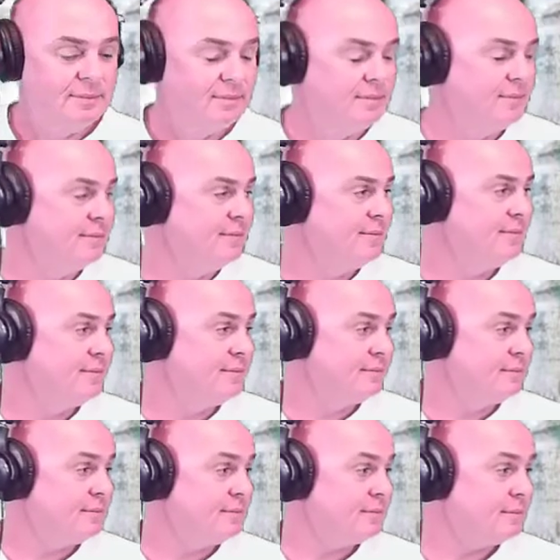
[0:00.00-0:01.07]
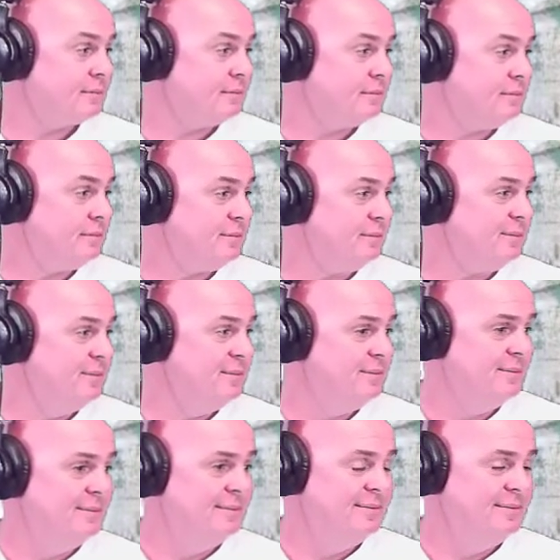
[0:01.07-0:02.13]

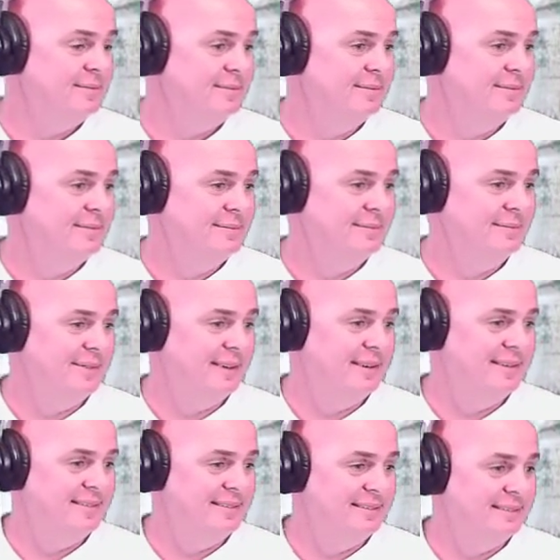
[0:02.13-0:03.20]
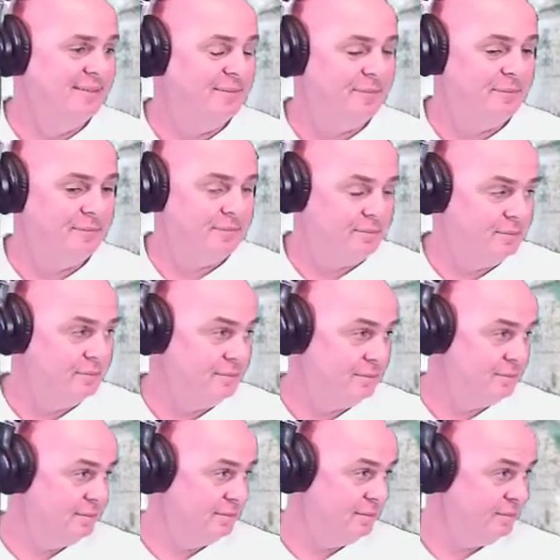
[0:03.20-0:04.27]

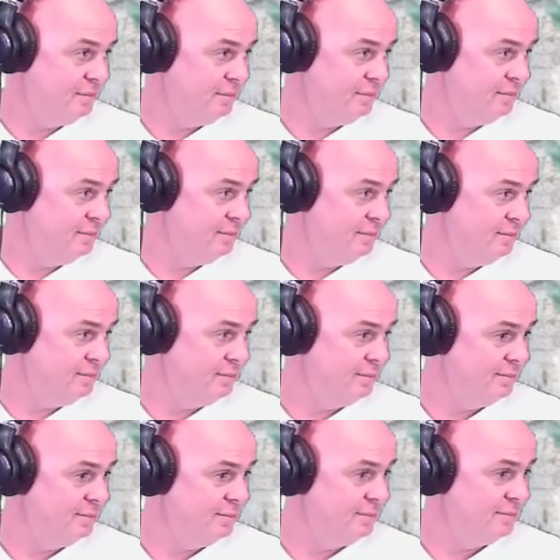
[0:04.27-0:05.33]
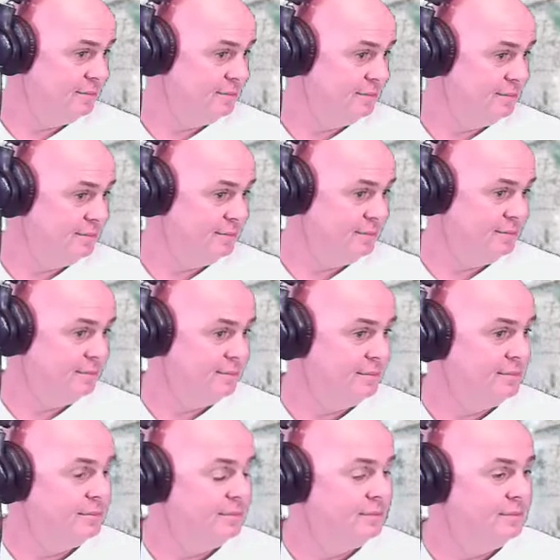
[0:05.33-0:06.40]

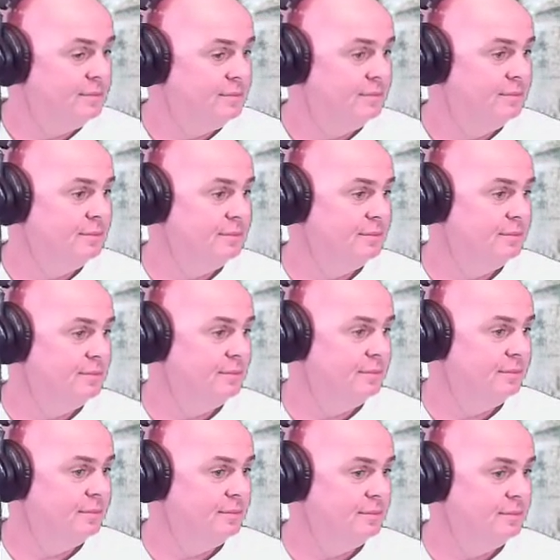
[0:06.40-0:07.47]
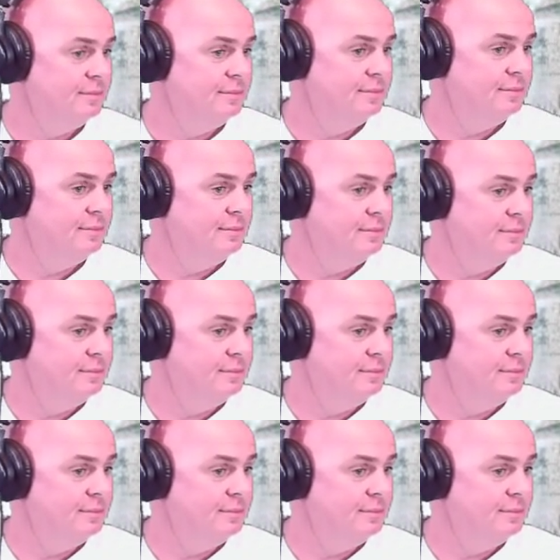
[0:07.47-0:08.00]
[no speech]